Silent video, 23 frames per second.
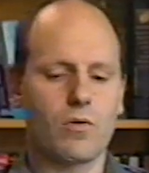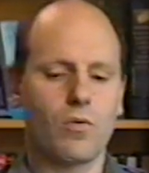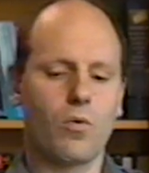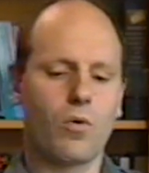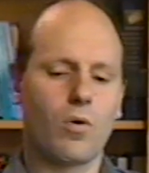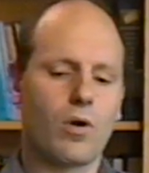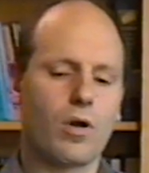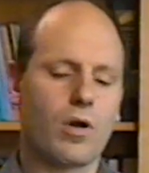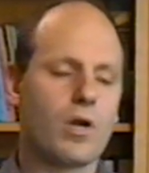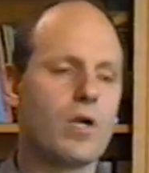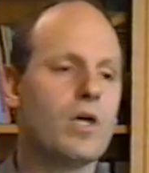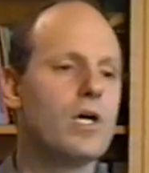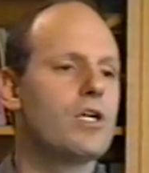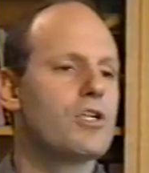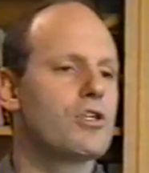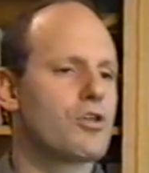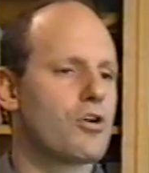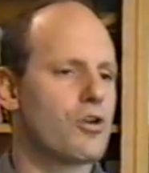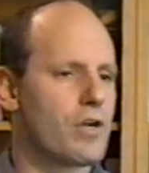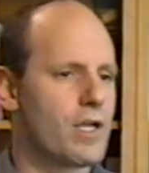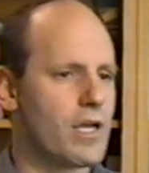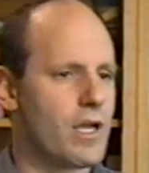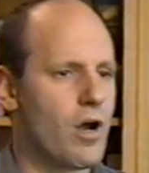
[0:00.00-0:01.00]
or
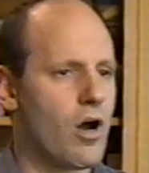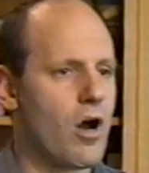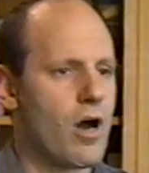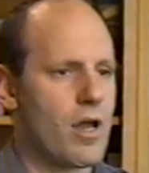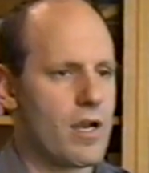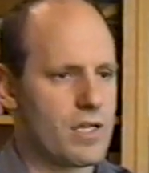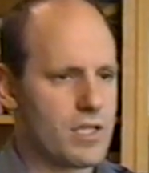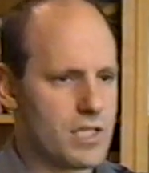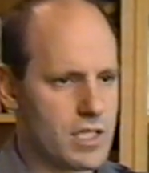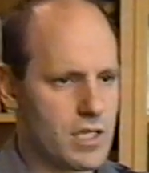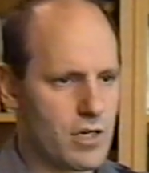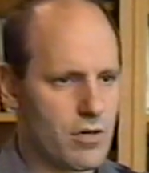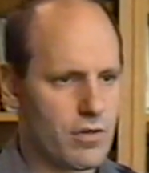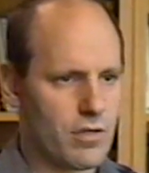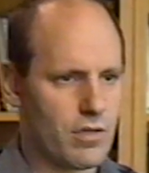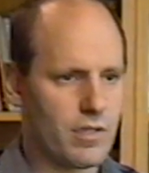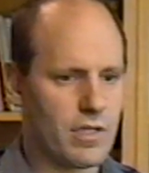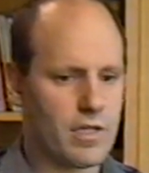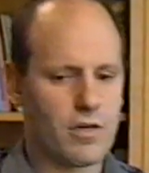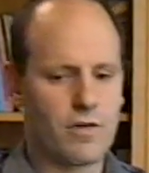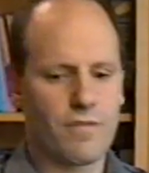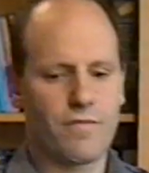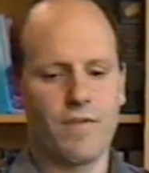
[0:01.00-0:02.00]
turning on a serial
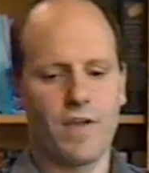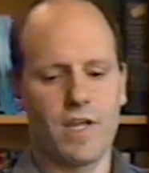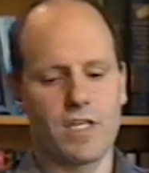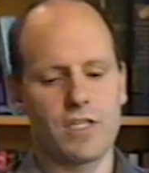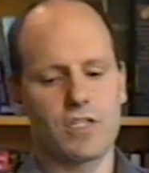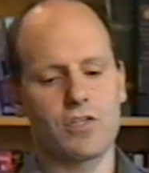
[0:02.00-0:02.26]
interface,